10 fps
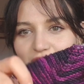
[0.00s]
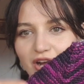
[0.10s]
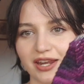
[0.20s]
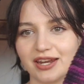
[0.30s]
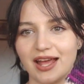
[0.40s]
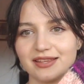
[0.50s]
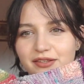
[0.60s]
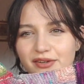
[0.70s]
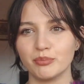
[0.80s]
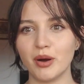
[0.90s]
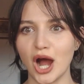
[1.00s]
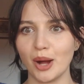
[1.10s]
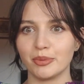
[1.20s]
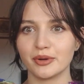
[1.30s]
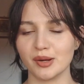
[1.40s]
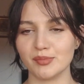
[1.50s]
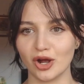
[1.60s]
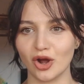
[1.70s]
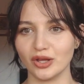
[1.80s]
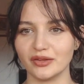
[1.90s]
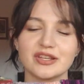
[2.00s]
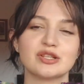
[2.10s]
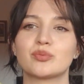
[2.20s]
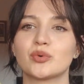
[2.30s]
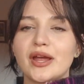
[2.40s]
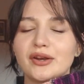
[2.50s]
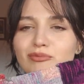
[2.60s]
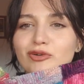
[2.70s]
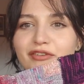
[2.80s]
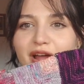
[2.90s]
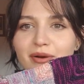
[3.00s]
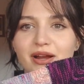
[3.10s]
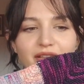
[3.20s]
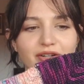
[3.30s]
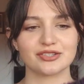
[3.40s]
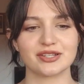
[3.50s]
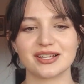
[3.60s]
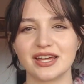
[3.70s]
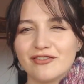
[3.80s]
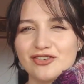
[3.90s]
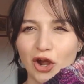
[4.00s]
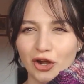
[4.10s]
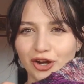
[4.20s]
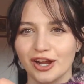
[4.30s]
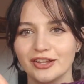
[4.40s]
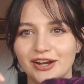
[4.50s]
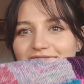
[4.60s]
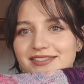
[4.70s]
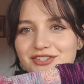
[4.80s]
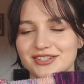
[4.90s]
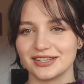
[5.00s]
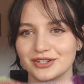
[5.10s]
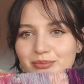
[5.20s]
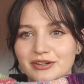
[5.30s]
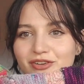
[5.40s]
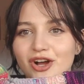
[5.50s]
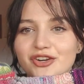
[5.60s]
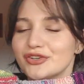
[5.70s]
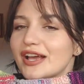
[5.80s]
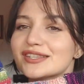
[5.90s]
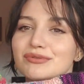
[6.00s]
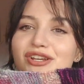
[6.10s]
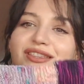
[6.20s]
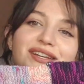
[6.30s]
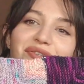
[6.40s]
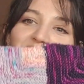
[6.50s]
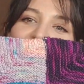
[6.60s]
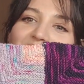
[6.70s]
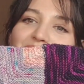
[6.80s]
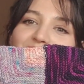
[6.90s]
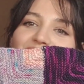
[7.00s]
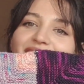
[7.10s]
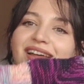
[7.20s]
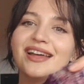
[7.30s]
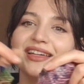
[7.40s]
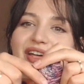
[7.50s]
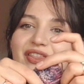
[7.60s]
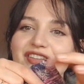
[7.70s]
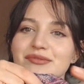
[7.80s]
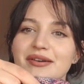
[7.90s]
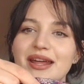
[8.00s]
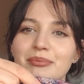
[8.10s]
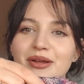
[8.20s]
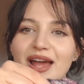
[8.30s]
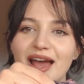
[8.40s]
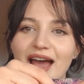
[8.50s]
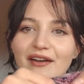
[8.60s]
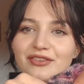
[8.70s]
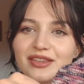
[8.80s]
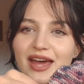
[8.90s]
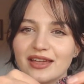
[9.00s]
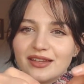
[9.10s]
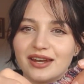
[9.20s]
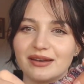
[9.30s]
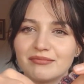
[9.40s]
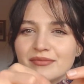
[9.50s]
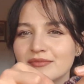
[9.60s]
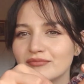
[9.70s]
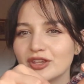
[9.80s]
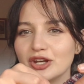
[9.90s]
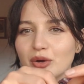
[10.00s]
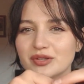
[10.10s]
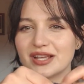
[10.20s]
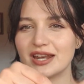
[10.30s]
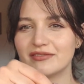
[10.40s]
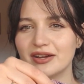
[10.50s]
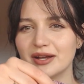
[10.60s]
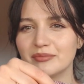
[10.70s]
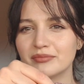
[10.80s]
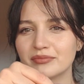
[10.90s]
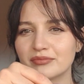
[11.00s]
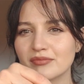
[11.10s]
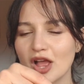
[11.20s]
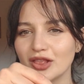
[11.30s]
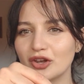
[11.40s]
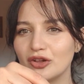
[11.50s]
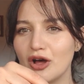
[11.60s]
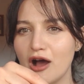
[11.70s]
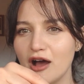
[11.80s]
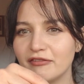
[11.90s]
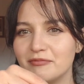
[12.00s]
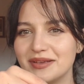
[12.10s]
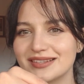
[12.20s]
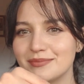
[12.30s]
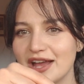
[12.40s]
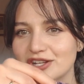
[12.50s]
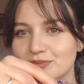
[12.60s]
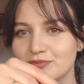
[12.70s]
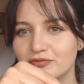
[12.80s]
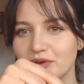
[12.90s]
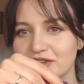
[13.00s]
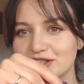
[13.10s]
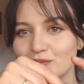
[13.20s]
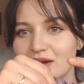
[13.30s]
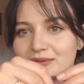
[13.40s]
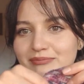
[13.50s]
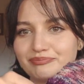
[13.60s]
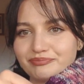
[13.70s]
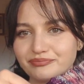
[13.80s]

dark, and it adds a little pop among all of these brighter, more vibrant colors. This kind of darker color adds just a little bit of contrast, which I think is really cool. And this one I put after that, I thought it, you know, it was kind of a little off mismatch from this one,